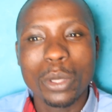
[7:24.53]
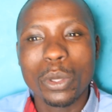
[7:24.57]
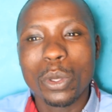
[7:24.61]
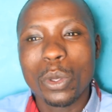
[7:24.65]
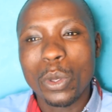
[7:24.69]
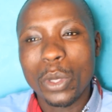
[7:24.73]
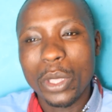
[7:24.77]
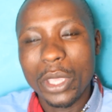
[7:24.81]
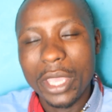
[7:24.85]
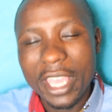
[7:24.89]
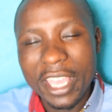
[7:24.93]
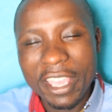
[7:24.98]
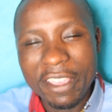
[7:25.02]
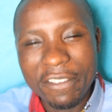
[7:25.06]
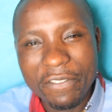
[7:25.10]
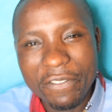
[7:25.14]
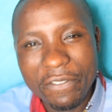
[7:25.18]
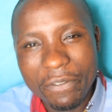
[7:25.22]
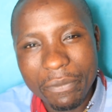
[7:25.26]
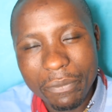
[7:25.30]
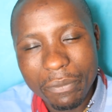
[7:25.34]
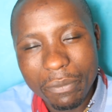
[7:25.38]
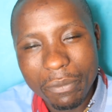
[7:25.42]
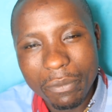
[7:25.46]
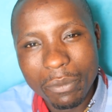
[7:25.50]

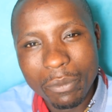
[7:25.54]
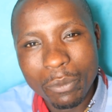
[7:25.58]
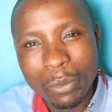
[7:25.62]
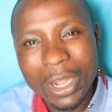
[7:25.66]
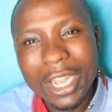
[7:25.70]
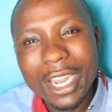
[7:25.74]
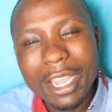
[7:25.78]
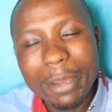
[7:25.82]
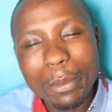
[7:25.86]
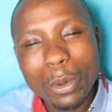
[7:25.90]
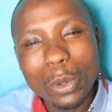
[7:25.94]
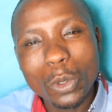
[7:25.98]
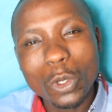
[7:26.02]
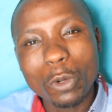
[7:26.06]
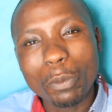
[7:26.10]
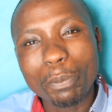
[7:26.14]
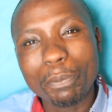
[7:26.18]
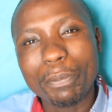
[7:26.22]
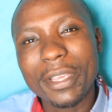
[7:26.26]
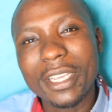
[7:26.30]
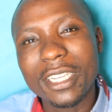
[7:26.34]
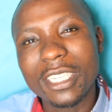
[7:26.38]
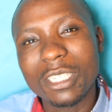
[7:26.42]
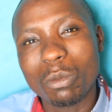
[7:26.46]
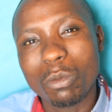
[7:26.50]
If William Ruto
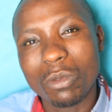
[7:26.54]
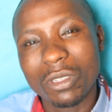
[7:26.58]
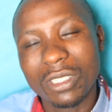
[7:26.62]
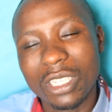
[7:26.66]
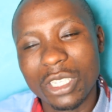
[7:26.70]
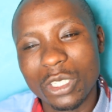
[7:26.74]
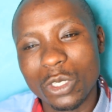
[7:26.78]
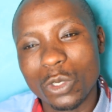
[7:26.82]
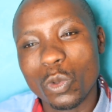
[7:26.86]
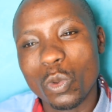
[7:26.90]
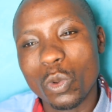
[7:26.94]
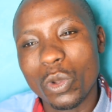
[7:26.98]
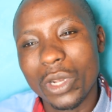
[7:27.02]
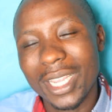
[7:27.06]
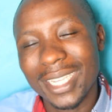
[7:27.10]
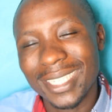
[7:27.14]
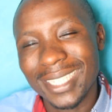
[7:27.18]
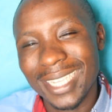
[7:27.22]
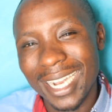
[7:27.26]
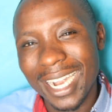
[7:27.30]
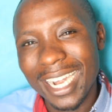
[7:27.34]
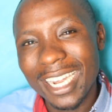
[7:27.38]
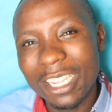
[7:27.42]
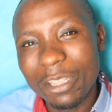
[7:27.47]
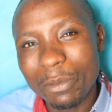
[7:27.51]
picks Moses Kuria as a
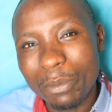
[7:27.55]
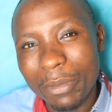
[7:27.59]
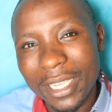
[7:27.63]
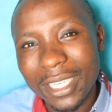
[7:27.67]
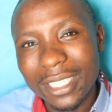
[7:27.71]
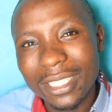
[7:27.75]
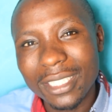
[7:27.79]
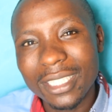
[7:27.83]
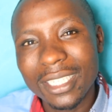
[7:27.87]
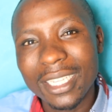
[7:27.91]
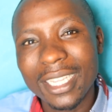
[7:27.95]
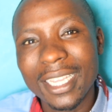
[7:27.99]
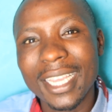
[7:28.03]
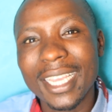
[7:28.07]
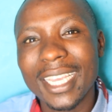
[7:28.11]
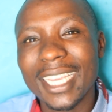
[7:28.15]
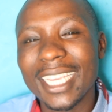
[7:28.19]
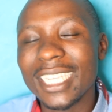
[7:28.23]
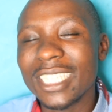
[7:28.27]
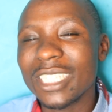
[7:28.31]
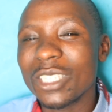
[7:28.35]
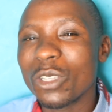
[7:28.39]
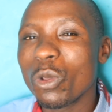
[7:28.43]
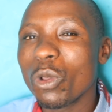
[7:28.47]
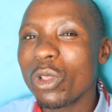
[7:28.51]
running mate,
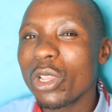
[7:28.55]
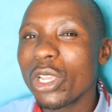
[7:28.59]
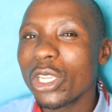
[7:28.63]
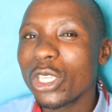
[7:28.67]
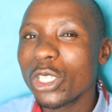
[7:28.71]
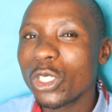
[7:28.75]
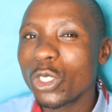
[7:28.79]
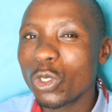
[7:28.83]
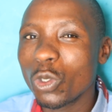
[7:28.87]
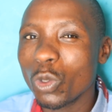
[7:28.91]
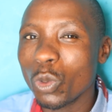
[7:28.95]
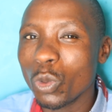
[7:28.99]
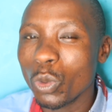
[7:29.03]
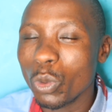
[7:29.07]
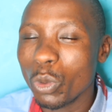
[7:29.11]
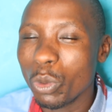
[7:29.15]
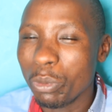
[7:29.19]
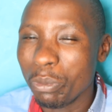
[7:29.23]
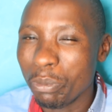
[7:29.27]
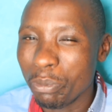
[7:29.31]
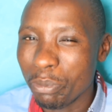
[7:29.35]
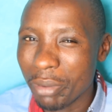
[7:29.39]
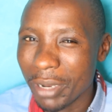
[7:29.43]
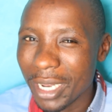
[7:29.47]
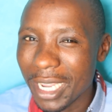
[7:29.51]
he's going to
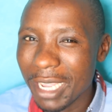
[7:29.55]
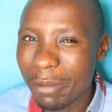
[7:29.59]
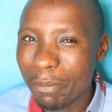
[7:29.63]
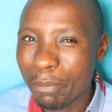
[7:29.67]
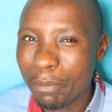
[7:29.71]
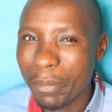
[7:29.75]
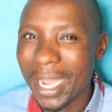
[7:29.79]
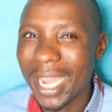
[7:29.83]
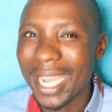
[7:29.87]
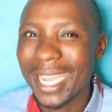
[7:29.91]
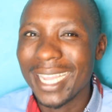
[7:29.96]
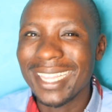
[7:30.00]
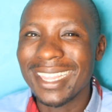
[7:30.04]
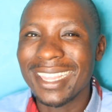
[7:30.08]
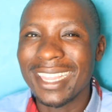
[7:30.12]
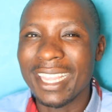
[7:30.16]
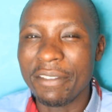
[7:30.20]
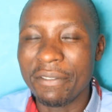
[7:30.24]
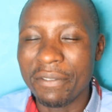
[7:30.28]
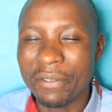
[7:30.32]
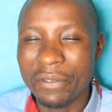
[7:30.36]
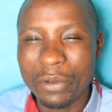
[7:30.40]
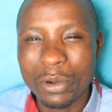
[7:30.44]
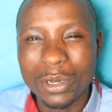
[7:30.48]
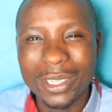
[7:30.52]
bring back the
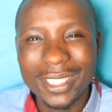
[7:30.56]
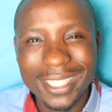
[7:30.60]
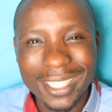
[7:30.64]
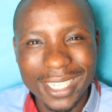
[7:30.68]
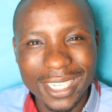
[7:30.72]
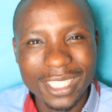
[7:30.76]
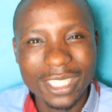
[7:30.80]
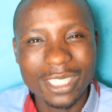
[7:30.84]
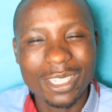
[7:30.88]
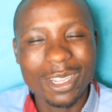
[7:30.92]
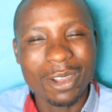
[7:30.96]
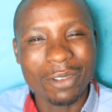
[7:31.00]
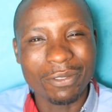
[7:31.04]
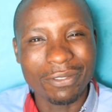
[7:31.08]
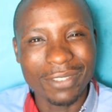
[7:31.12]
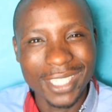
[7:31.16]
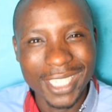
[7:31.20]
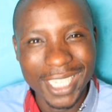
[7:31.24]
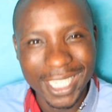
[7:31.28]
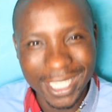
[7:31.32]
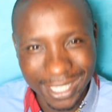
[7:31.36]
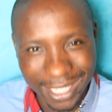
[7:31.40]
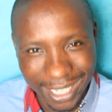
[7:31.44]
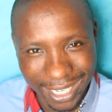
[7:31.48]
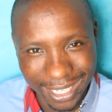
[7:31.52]
voices of
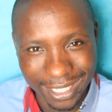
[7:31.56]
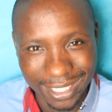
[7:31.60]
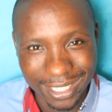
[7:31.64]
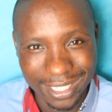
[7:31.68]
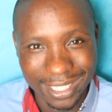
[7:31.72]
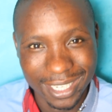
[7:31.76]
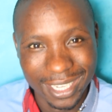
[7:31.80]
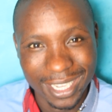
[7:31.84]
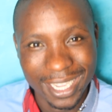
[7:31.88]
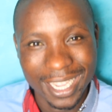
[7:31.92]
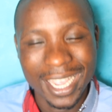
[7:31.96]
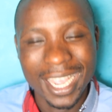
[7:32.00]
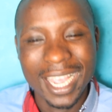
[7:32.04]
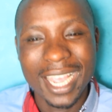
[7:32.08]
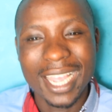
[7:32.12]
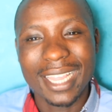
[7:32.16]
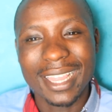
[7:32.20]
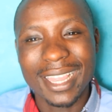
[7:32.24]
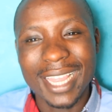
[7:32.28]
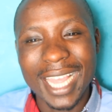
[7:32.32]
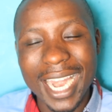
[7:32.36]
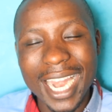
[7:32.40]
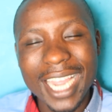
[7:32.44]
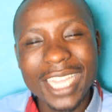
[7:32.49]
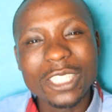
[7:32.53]
dissent. The
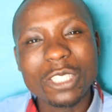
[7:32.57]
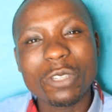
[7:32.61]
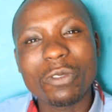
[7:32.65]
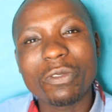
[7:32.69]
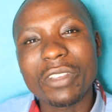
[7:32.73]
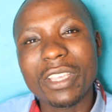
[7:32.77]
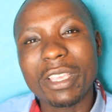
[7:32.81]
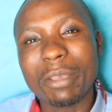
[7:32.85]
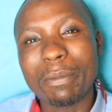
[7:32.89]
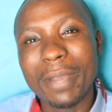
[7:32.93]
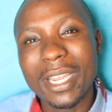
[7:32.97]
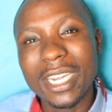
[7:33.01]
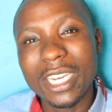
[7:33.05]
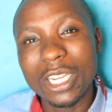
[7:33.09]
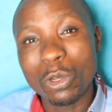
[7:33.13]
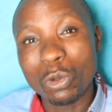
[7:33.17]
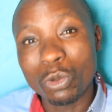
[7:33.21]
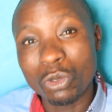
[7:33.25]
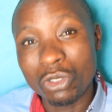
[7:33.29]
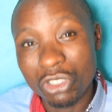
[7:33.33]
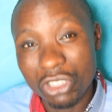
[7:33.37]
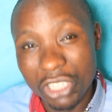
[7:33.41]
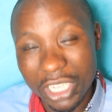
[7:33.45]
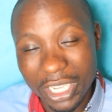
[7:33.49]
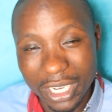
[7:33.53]
likes of Kimani
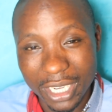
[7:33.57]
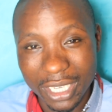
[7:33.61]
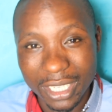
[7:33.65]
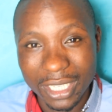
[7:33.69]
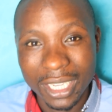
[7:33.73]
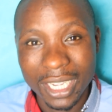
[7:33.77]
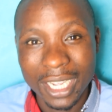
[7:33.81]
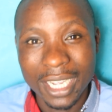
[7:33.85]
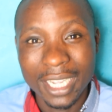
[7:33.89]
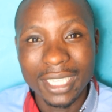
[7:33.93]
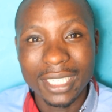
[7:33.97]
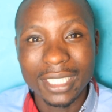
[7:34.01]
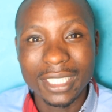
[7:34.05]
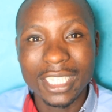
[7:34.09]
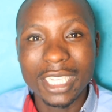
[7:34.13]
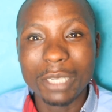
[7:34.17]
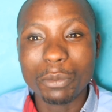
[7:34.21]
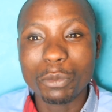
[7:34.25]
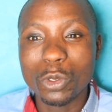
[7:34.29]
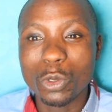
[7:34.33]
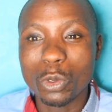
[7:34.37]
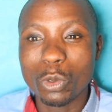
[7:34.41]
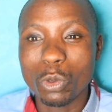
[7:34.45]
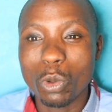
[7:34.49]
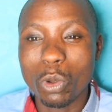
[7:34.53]
Ngunjiri seems
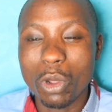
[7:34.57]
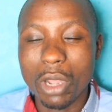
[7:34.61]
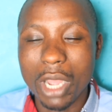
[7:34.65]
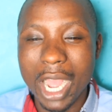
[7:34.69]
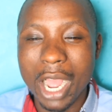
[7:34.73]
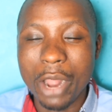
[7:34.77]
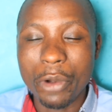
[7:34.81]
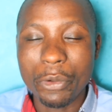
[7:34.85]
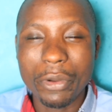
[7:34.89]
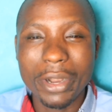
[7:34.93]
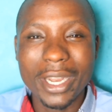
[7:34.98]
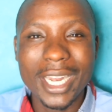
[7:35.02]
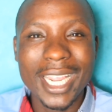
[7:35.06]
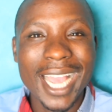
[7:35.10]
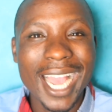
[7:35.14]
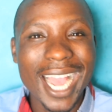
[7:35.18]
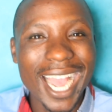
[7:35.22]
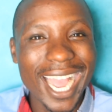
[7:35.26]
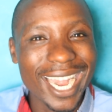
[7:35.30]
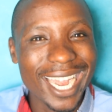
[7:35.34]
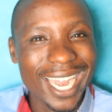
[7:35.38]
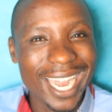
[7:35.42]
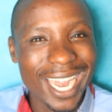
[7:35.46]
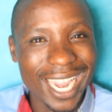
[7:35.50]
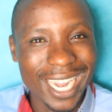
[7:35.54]
to already
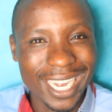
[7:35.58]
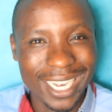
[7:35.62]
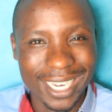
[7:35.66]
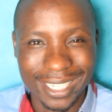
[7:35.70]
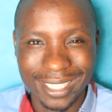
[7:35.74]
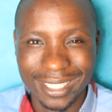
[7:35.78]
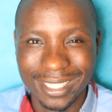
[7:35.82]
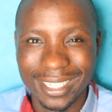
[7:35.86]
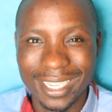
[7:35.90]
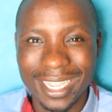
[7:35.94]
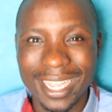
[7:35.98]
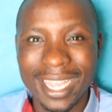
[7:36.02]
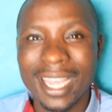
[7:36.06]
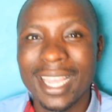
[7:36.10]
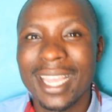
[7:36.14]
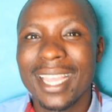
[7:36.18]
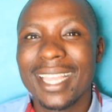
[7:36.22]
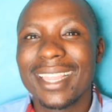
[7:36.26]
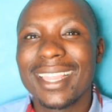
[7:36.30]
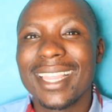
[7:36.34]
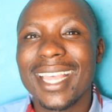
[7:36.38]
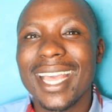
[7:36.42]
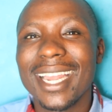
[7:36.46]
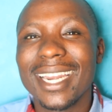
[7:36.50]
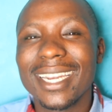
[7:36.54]
hardliners.
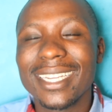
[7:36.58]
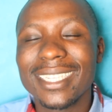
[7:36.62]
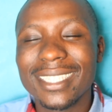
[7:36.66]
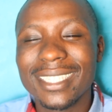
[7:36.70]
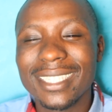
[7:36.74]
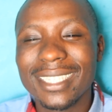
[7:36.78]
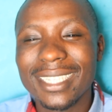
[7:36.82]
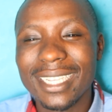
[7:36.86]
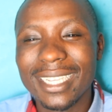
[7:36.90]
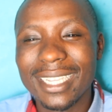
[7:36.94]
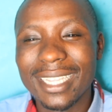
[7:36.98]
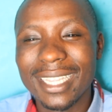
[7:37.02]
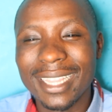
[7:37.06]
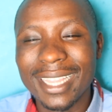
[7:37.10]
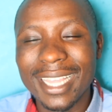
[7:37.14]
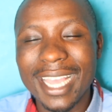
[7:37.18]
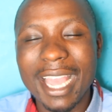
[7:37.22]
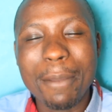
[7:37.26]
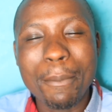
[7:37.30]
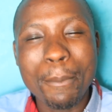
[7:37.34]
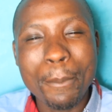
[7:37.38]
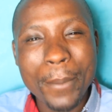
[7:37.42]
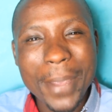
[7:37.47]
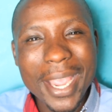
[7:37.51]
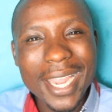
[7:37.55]
There are
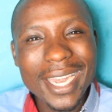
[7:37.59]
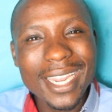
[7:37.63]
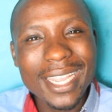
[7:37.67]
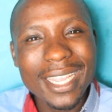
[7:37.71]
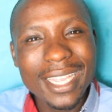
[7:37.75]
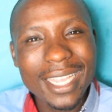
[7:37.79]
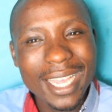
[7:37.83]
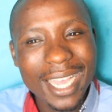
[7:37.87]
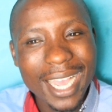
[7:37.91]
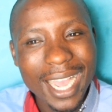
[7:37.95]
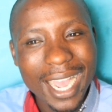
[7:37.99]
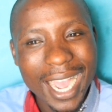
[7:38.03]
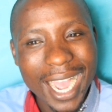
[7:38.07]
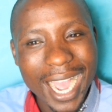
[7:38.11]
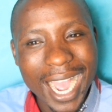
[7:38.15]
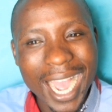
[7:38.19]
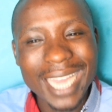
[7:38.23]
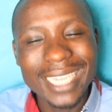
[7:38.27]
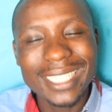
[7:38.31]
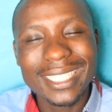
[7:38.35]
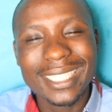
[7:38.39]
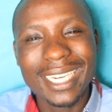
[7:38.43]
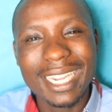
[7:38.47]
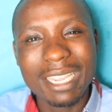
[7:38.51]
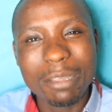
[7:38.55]
many
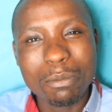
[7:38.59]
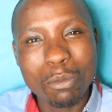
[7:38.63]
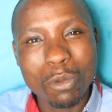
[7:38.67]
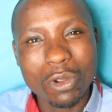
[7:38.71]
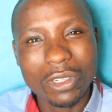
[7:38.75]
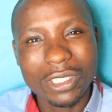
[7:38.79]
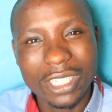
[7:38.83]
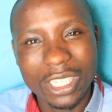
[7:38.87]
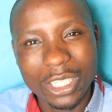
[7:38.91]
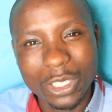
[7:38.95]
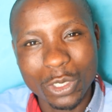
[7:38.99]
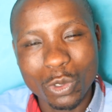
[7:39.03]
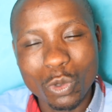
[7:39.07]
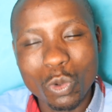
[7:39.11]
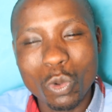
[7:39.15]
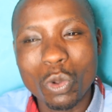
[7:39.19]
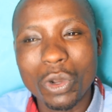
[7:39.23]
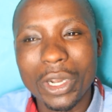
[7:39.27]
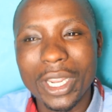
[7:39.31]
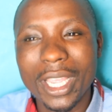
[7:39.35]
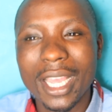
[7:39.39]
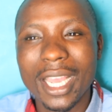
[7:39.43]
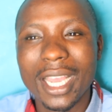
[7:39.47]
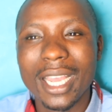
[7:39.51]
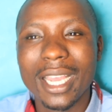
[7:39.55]
anti-Moses
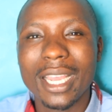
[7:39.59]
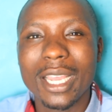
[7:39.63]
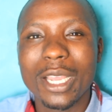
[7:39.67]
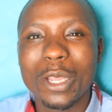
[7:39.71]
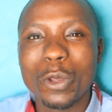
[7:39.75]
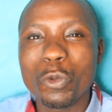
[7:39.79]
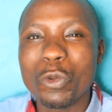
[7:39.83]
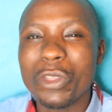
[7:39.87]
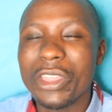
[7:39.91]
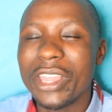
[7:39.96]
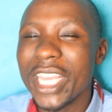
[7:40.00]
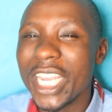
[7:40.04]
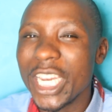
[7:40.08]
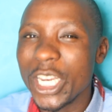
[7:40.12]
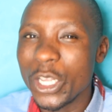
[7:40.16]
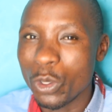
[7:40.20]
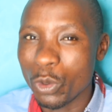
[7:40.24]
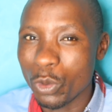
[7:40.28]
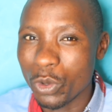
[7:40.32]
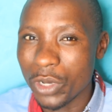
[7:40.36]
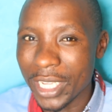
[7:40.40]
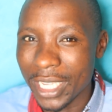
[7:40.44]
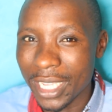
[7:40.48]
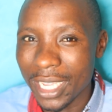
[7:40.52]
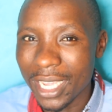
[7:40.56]
Kuria within
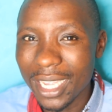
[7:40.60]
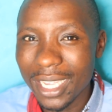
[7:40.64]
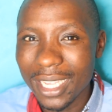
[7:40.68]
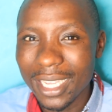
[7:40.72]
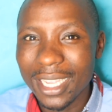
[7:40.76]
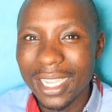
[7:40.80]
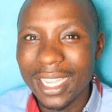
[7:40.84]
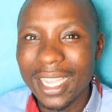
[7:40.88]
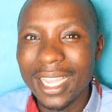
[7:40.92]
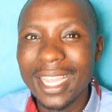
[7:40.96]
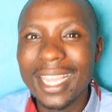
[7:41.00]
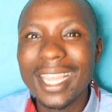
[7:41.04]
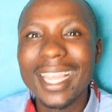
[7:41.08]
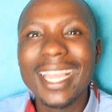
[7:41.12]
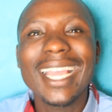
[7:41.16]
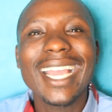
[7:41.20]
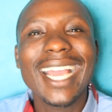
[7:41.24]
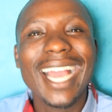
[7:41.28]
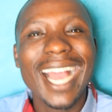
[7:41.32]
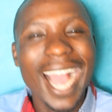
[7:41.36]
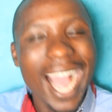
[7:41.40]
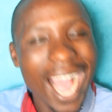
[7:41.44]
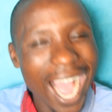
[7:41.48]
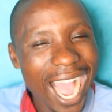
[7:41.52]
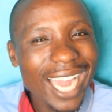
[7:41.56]
UDA,
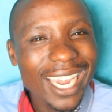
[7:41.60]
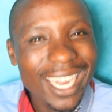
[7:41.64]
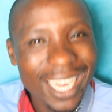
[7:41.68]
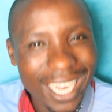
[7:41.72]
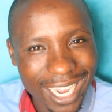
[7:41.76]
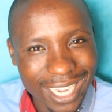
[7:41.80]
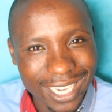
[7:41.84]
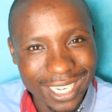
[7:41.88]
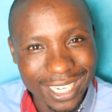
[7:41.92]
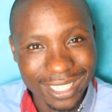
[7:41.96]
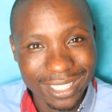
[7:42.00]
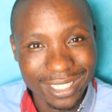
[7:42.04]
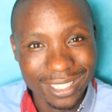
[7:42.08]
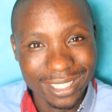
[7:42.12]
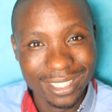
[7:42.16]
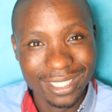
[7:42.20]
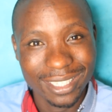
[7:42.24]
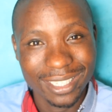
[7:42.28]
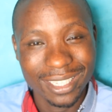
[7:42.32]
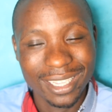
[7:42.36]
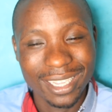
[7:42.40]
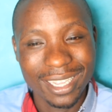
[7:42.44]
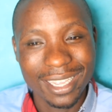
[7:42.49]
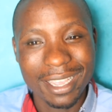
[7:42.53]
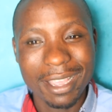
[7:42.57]
hardliners,
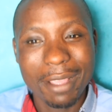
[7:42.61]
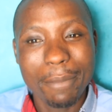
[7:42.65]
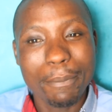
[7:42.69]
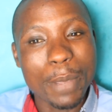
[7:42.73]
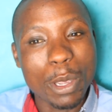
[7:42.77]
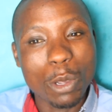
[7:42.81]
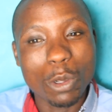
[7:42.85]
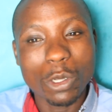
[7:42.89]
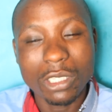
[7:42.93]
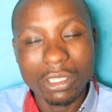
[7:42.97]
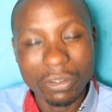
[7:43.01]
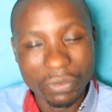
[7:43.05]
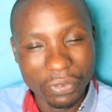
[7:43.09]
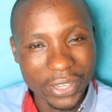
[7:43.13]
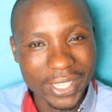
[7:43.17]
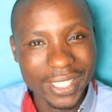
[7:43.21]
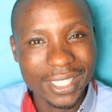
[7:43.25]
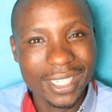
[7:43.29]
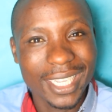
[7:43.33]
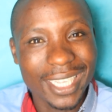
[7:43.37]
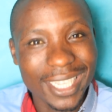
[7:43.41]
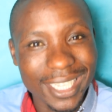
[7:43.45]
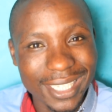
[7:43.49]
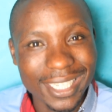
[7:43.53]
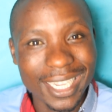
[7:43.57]
because first,
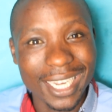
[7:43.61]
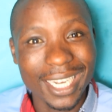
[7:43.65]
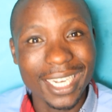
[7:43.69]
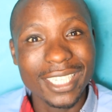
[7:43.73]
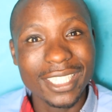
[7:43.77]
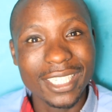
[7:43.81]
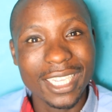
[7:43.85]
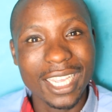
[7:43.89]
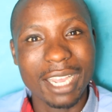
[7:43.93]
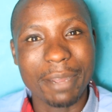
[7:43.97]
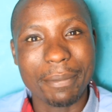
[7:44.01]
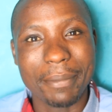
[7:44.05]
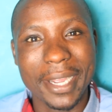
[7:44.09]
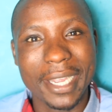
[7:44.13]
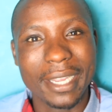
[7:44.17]
he's a latecomer.